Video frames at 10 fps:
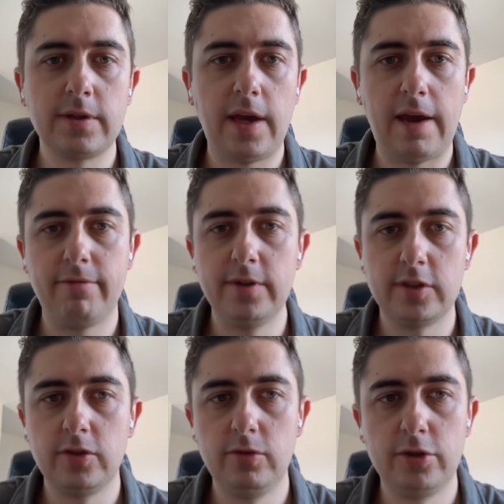have the
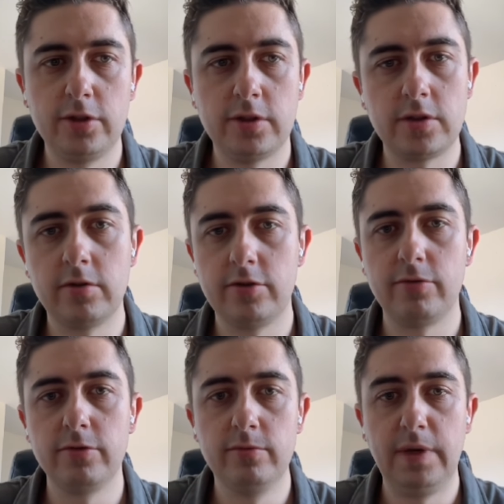solution search
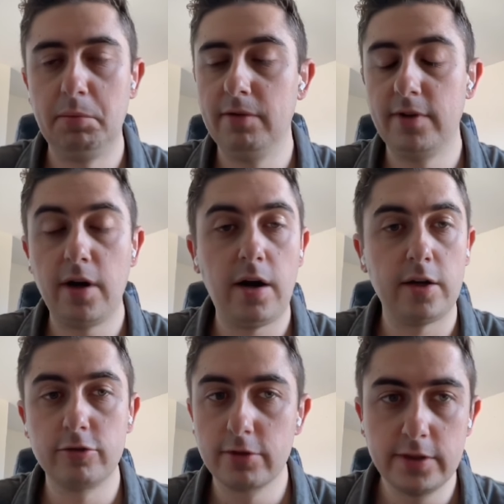through maybe even
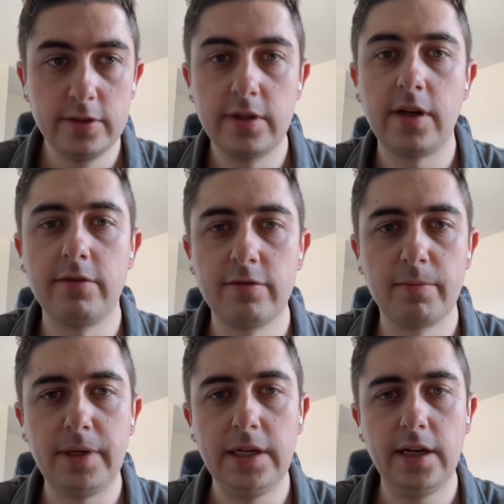hundreds of
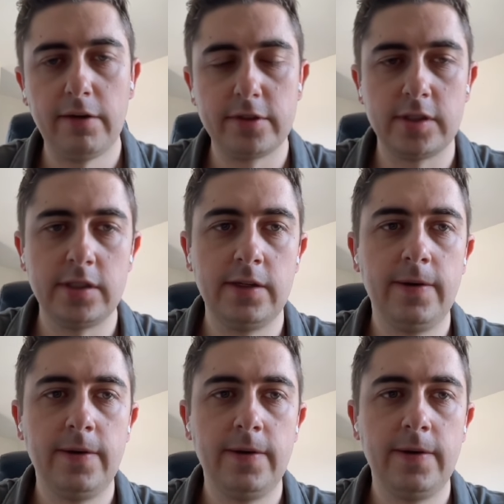different PDFs